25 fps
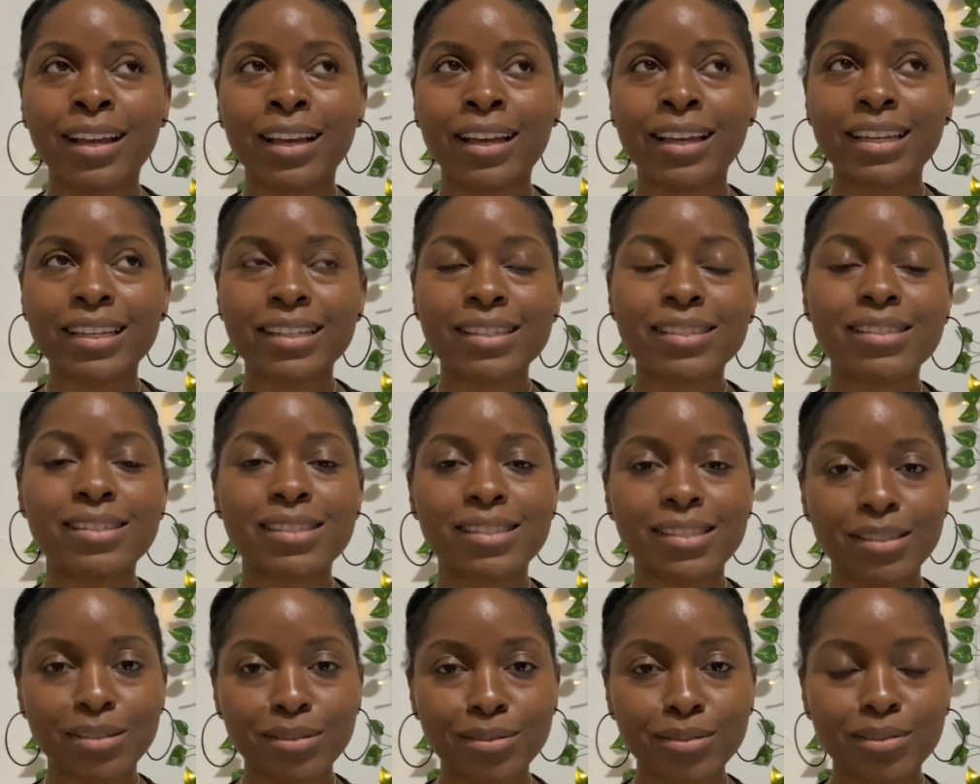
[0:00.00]
is
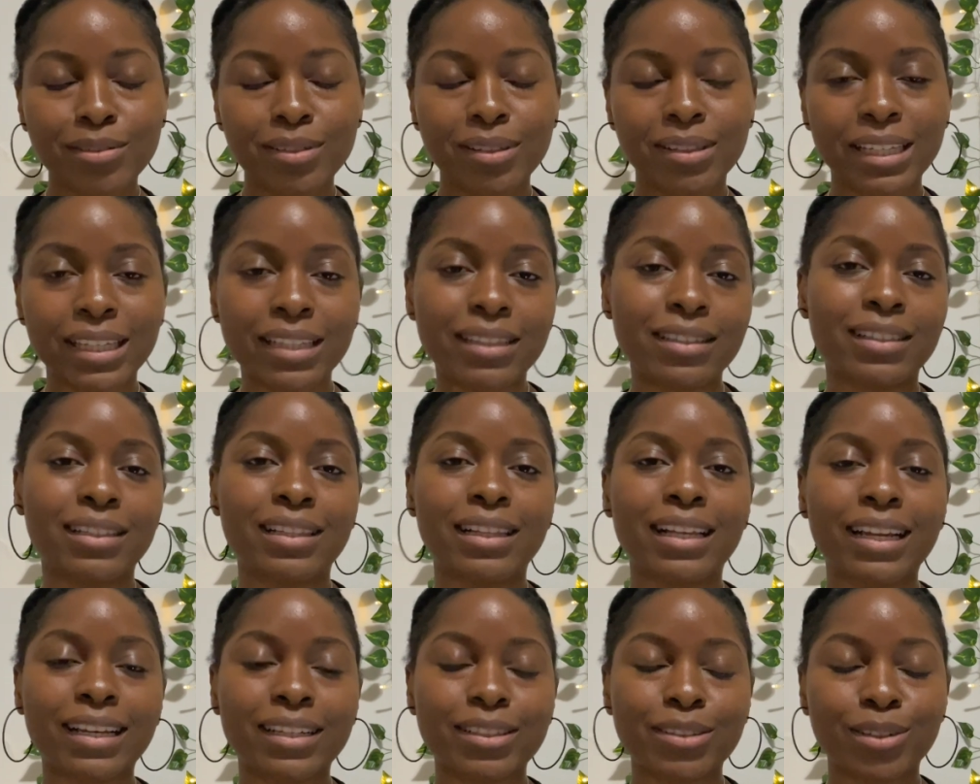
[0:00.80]
still in the
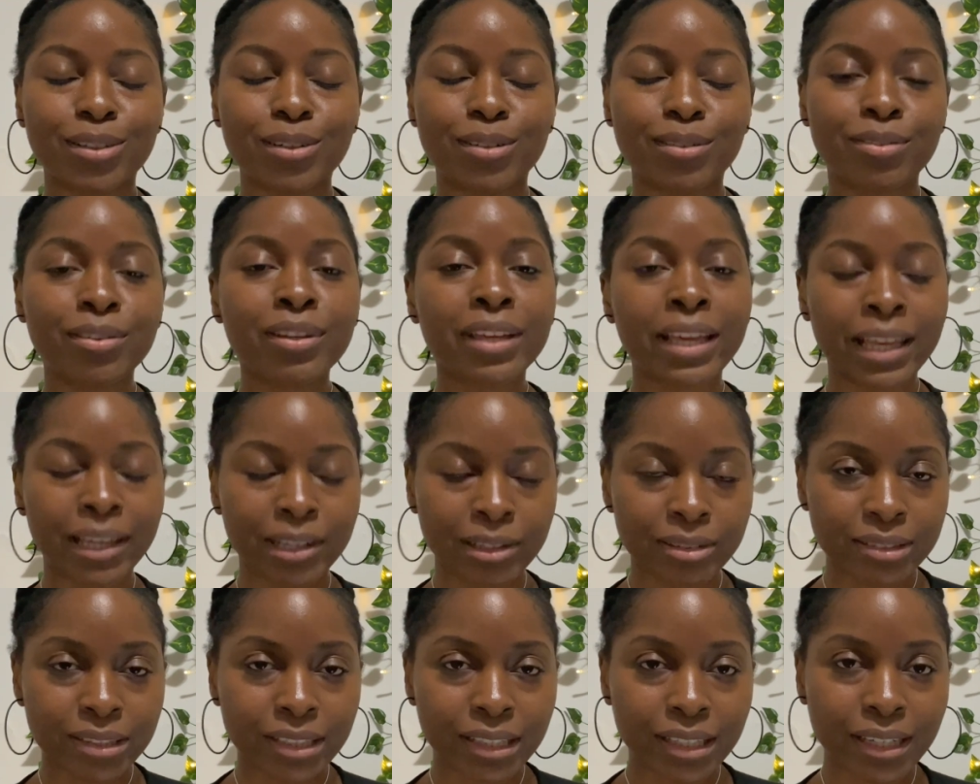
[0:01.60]
line of
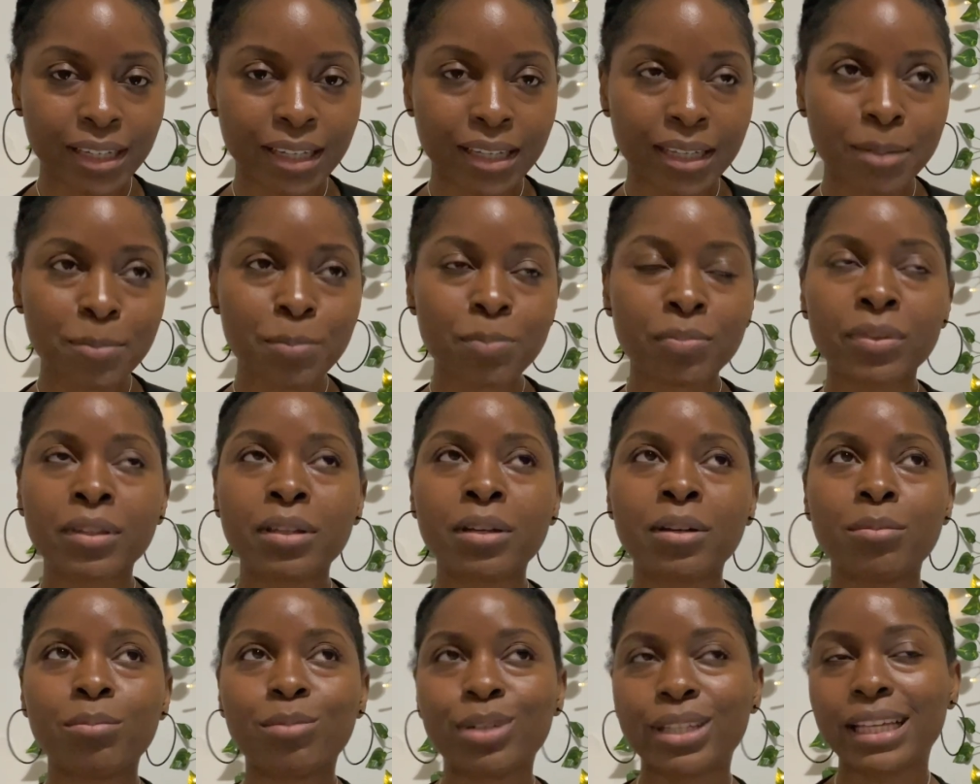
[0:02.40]
healthcare,
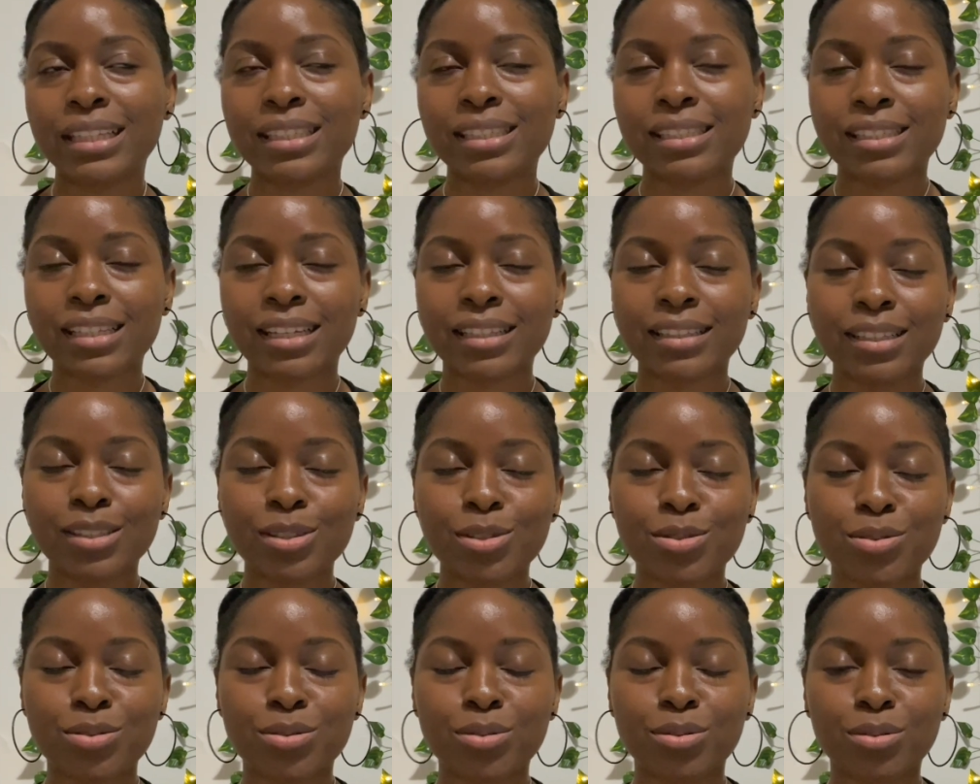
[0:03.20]
but I decided
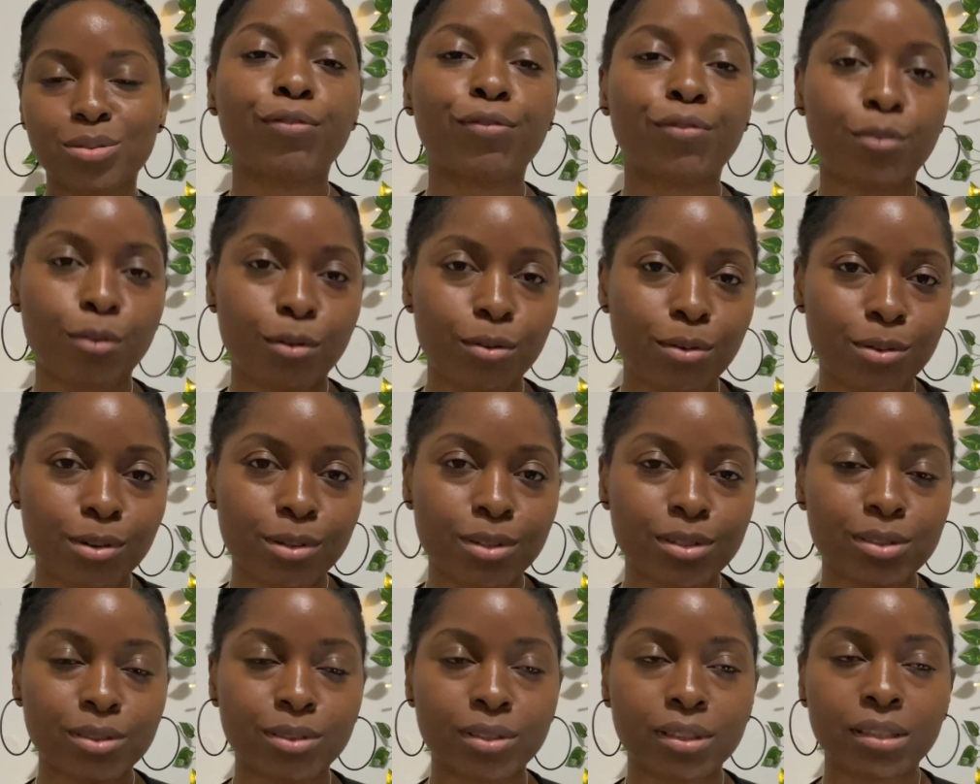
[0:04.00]
to
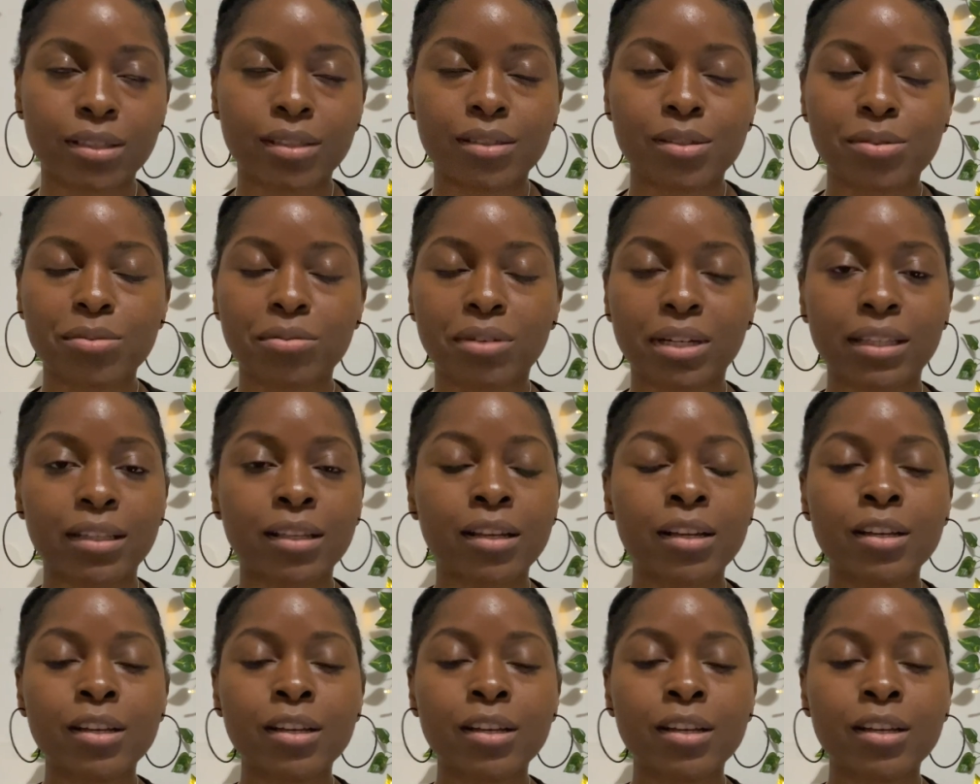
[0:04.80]
focus on this one.